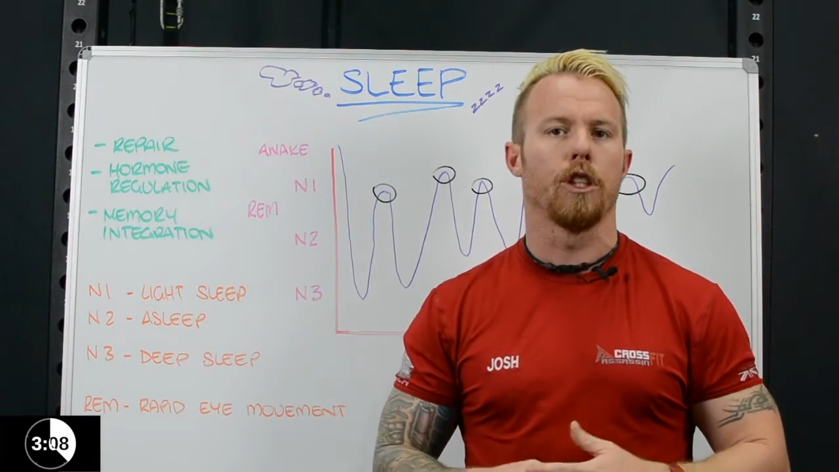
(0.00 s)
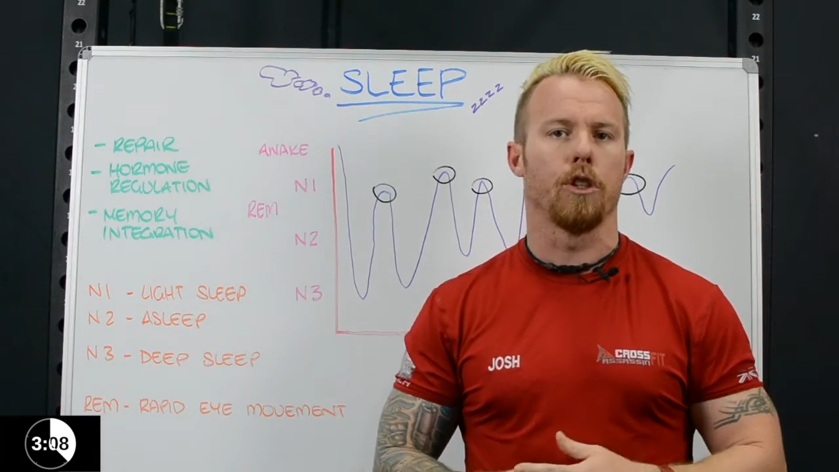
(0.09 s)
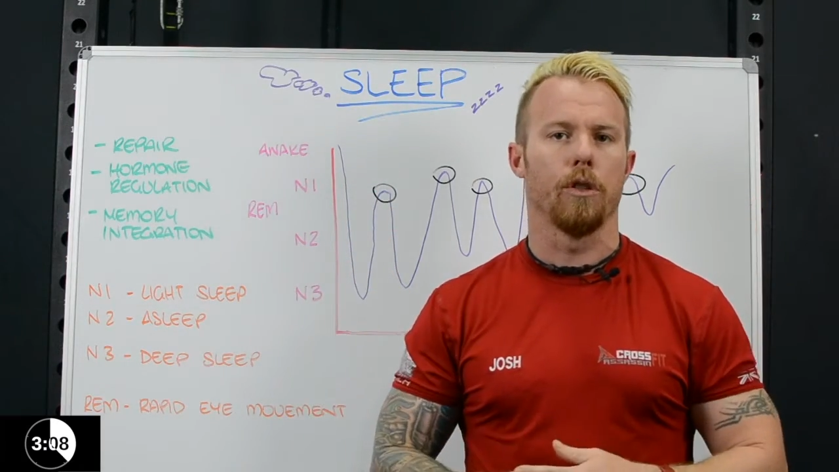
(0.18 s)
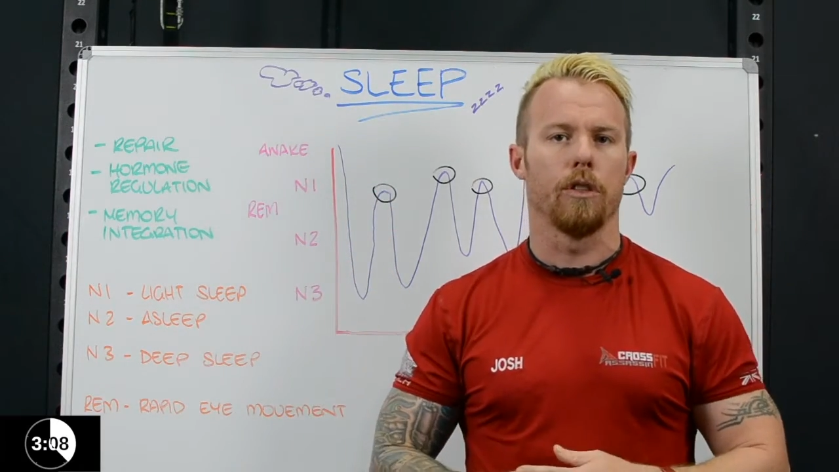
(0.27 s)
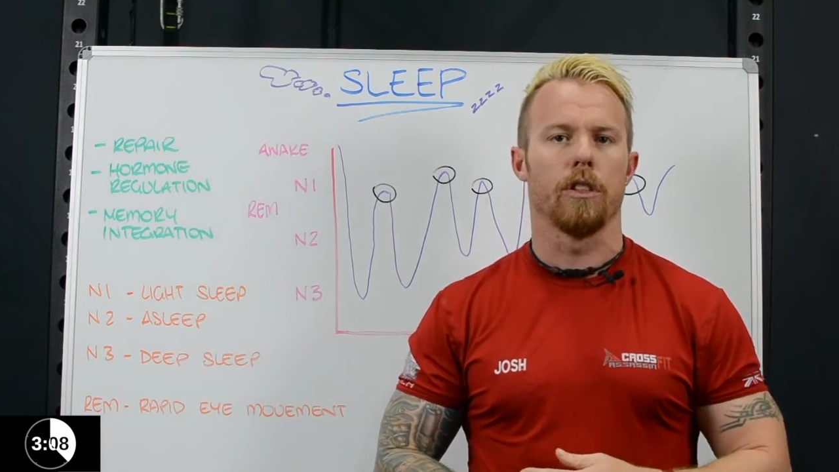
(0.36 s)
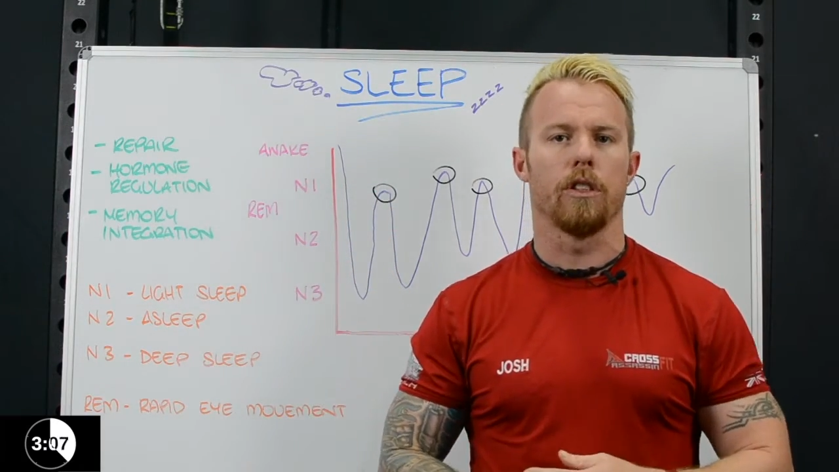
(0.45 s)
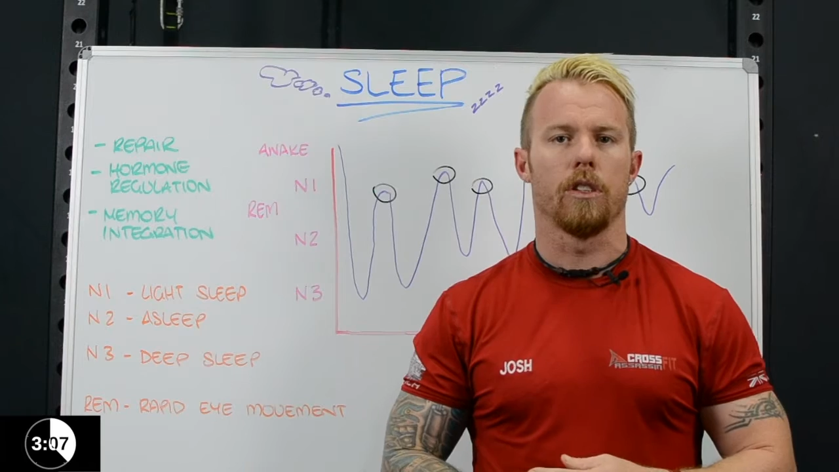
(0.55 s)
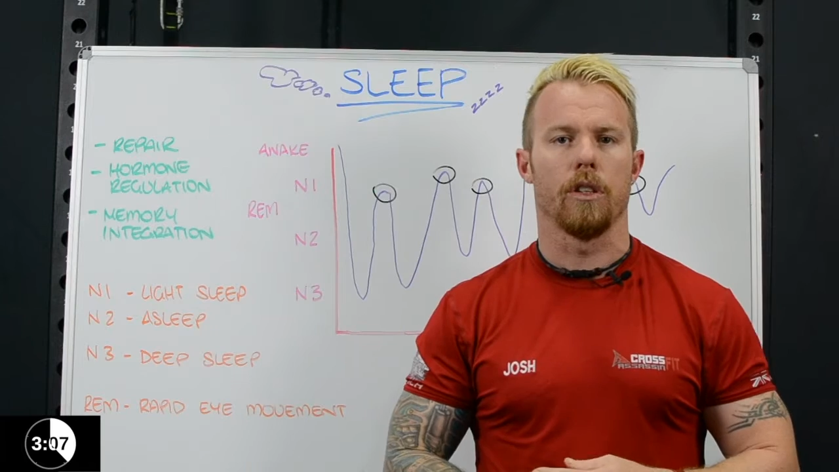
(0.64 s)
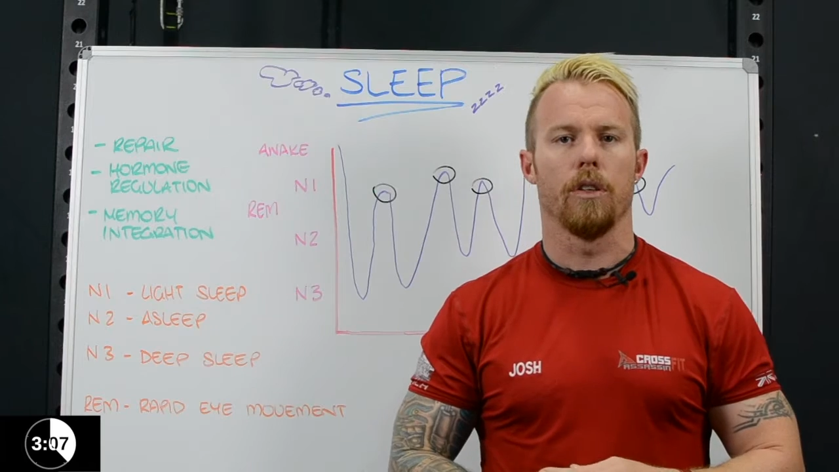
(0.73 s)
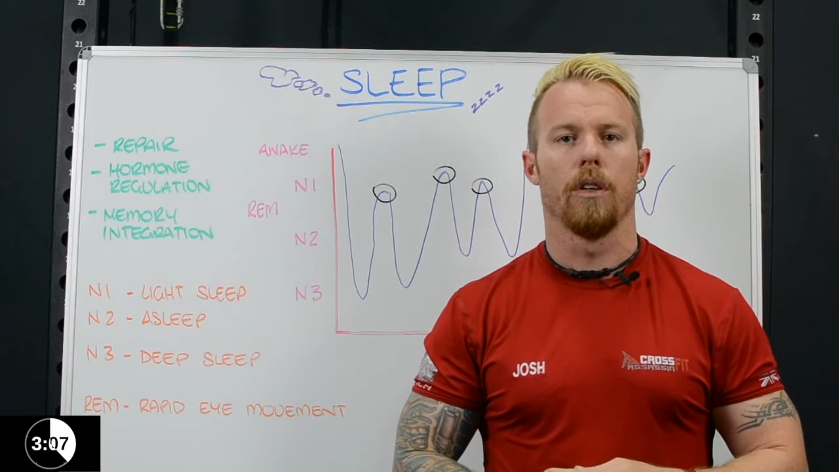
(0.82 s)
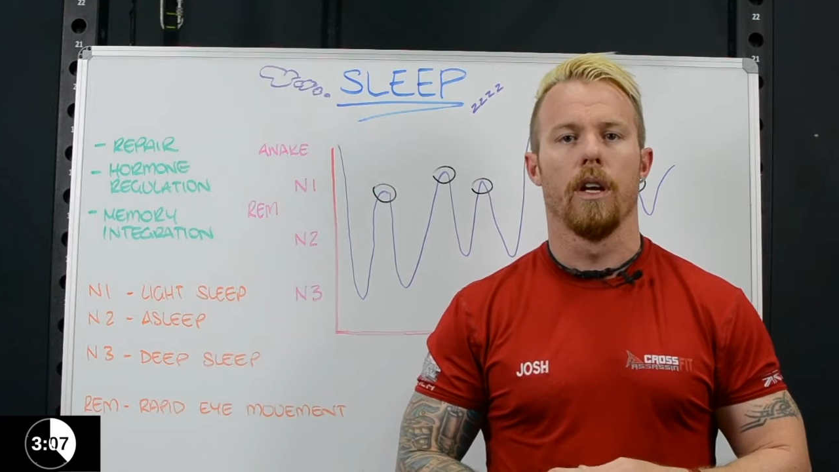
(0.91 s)
it chooses
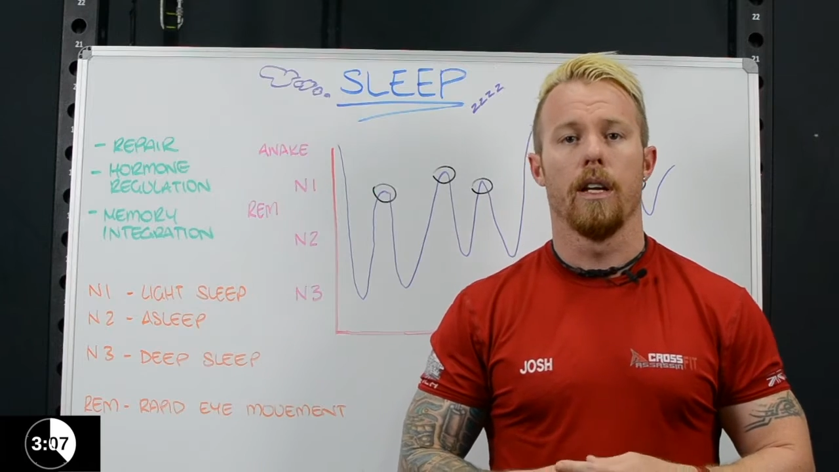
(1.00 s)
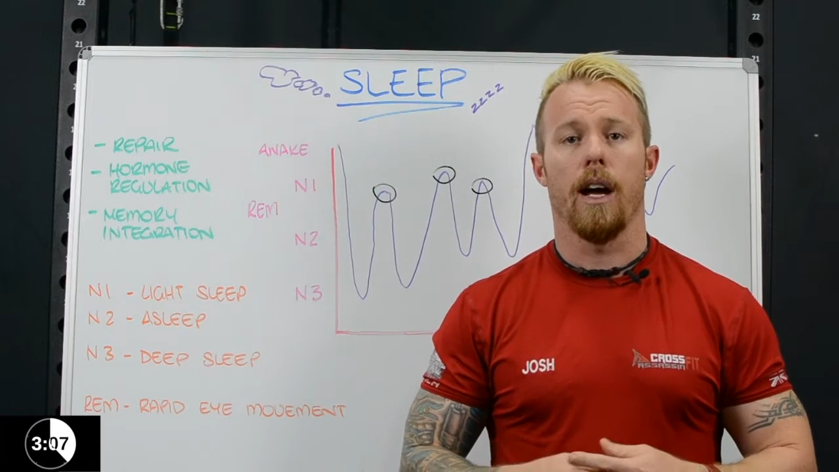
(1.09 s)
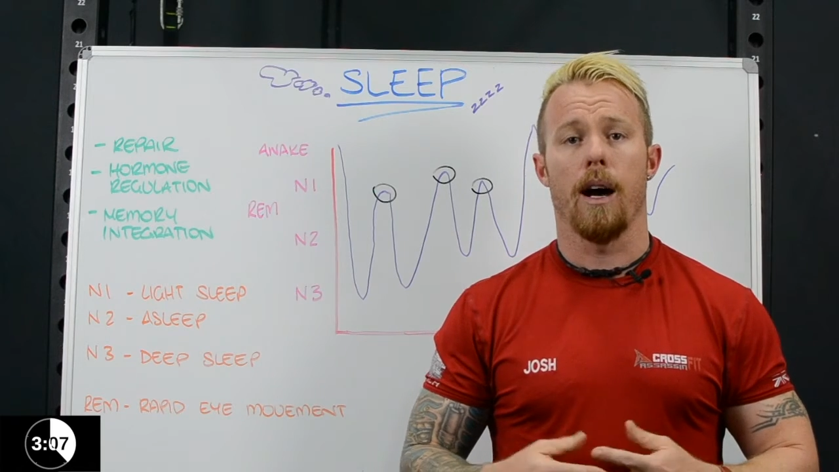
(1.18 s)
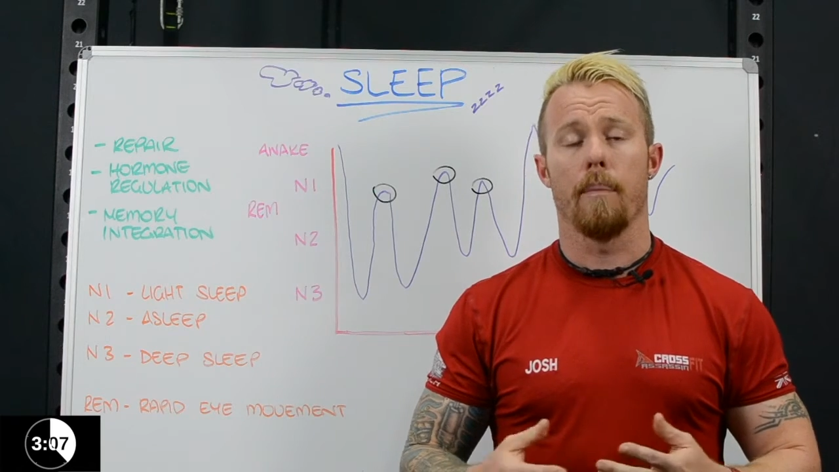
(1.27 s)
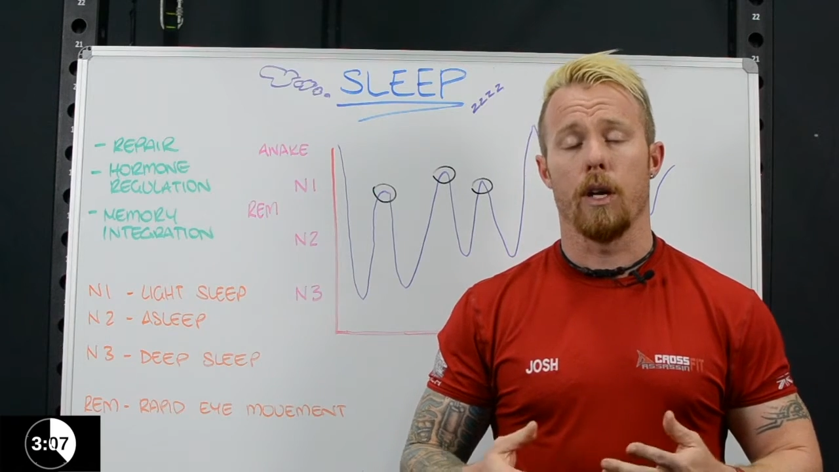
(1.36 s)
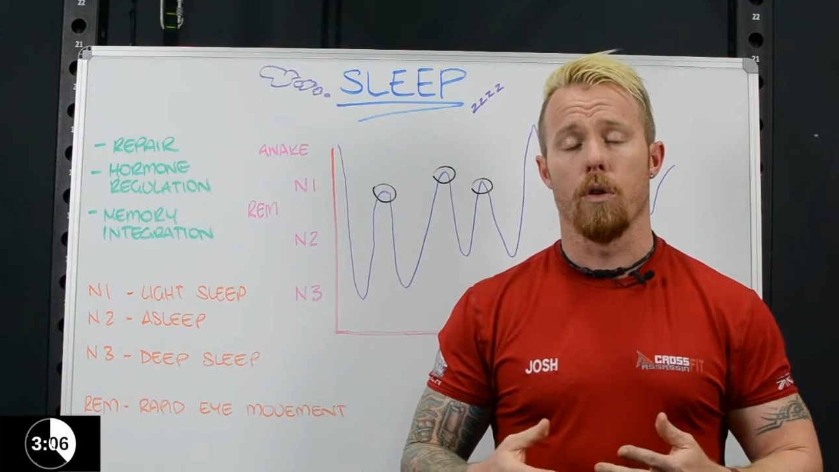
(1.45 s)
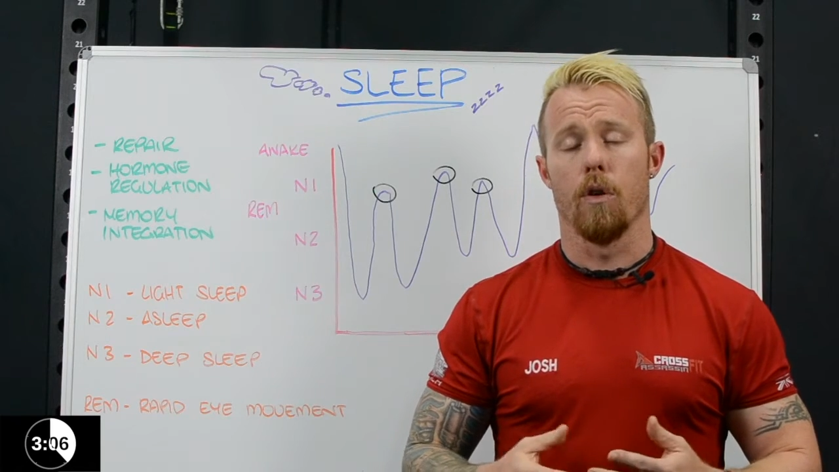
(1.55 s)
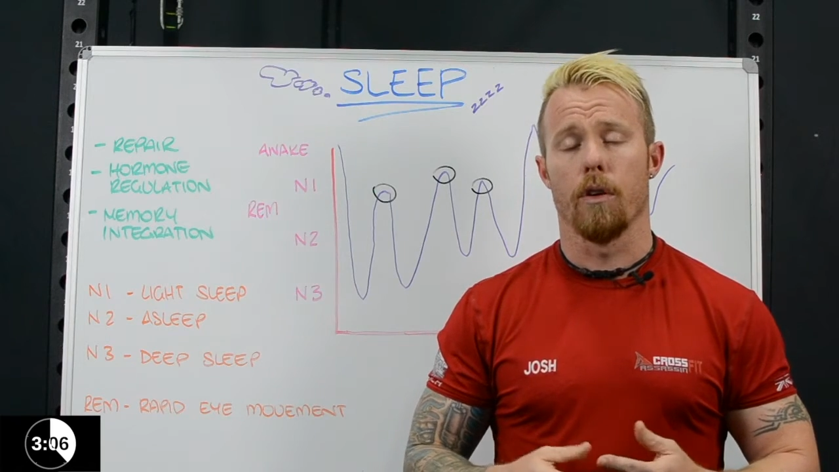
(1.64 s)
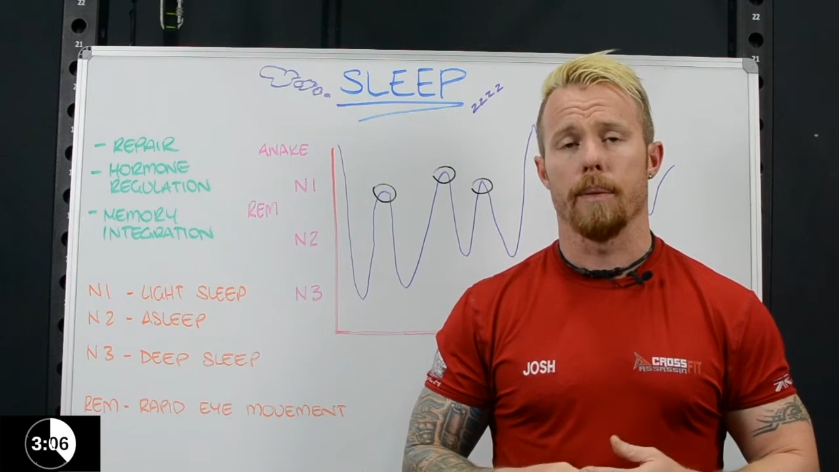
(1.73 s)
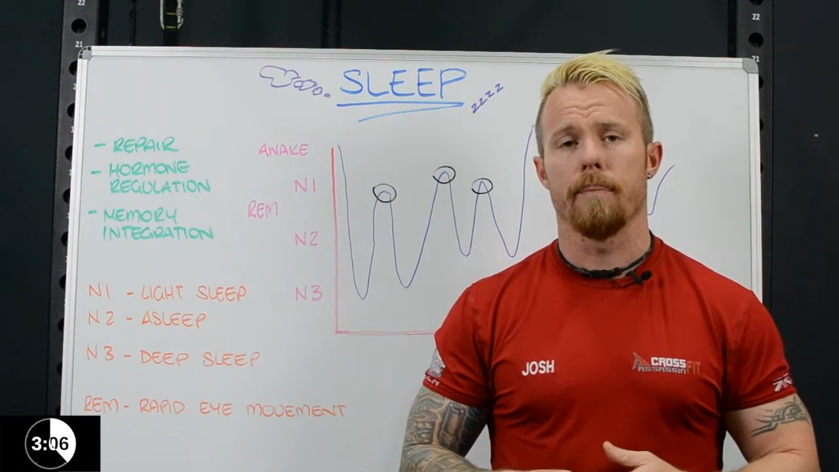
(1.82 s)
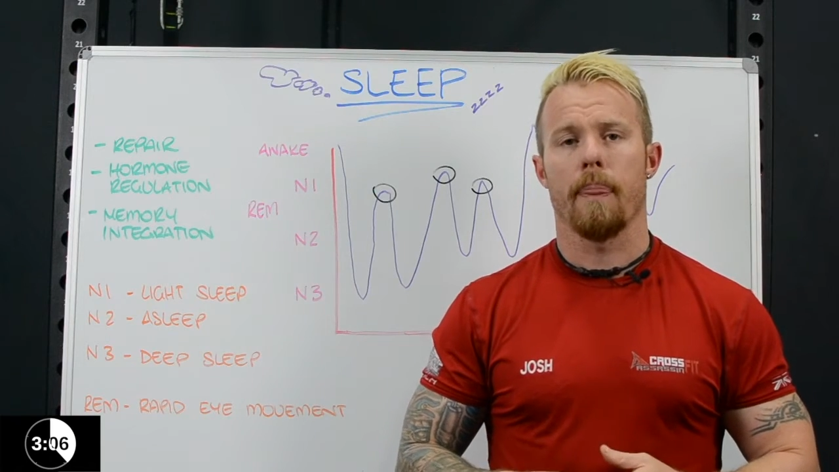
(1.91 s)
to
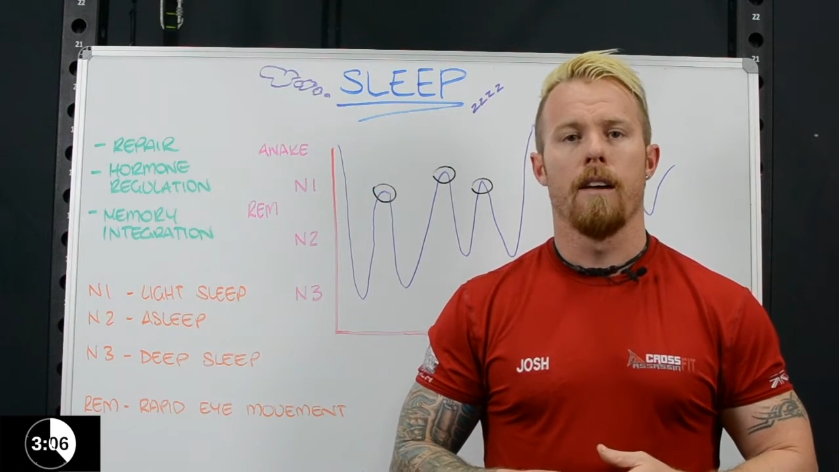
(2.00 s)
ignore it.